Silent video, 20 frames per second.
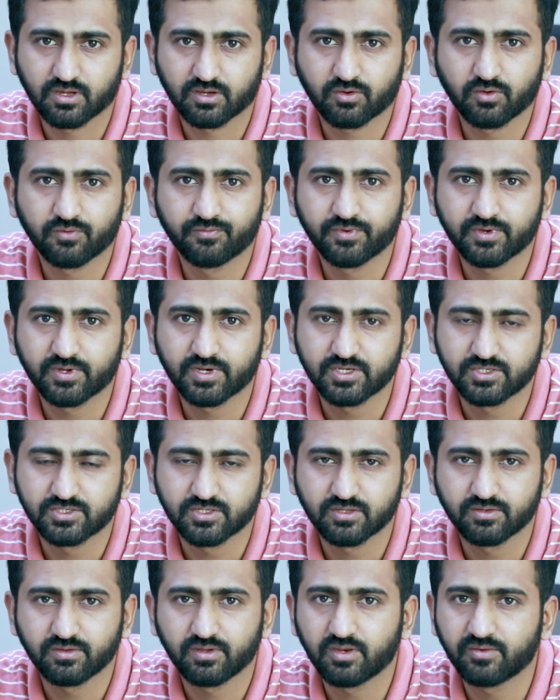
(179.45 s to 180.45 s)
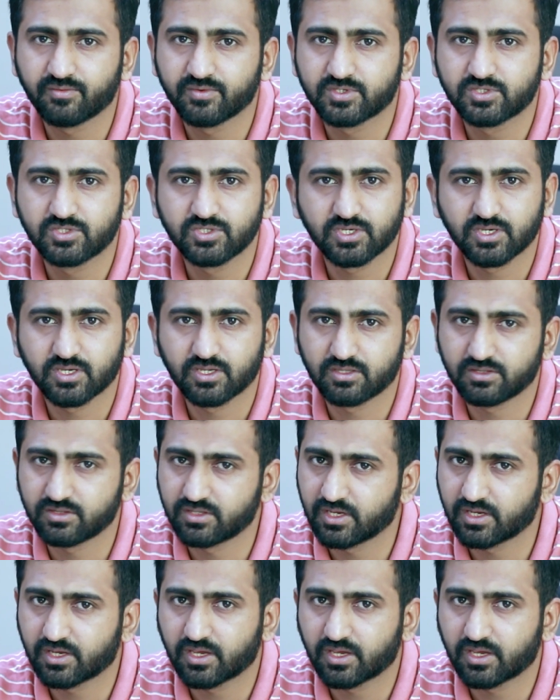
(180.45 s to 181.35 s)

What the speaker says: configurations, in which they